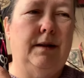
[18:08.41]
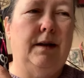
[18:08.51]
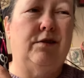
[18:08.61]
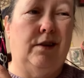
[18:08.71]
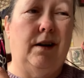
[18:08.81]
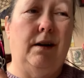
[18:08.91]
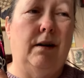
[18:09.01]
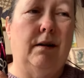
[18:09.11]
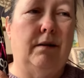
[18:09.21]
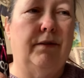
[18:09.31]
I drink a lot of
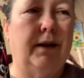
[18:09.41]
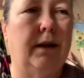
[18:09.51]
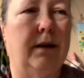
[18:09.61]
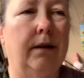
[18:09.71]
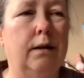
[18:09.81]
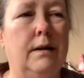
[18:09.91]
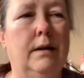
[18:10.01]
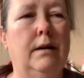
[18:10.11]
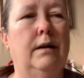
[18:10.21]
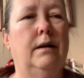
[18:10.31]
coffee.
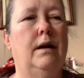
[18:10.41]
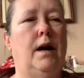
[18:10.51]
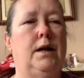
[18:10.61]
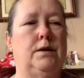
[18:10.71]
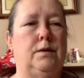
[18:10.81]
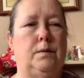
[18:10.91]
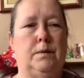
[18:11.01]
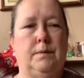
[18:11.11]
I do.